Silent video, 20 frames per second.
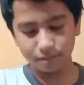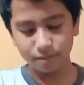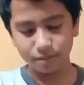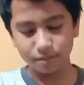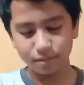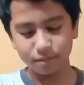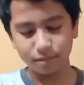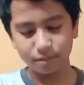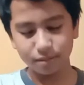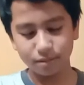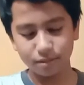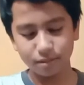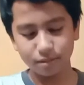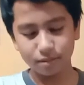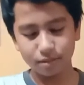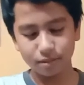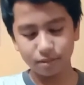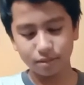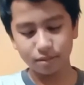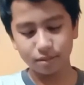
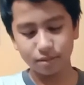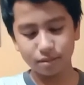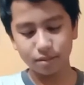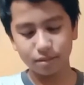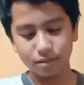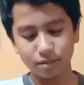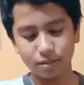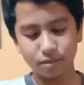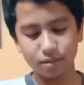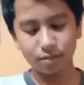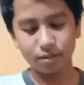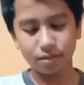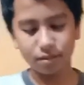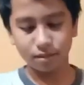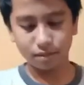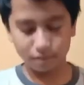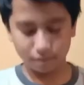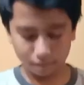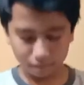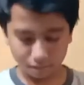
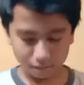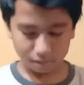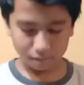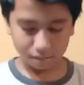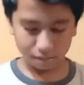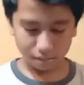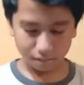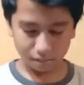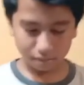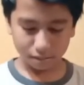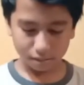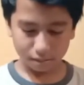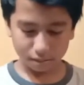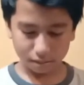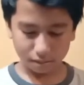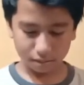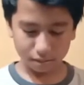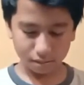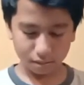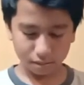
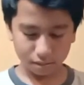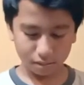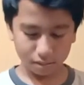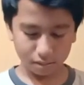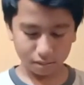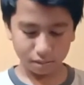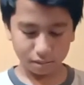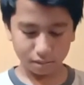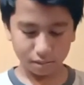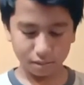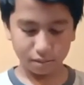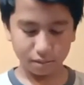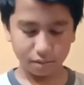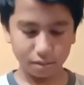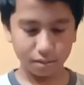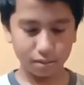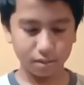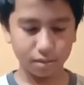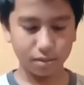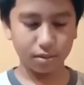
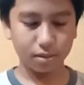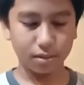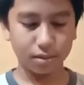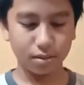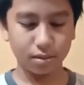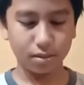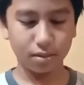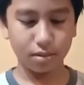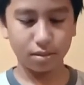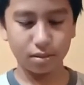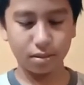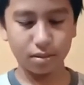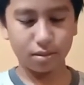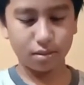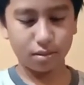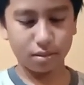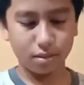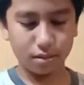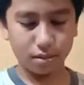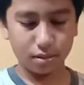
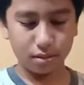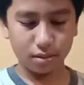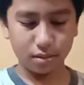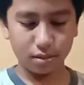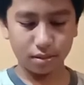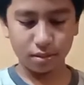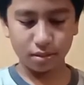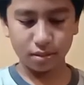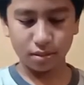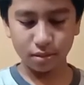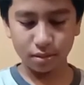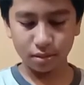Nothing is said.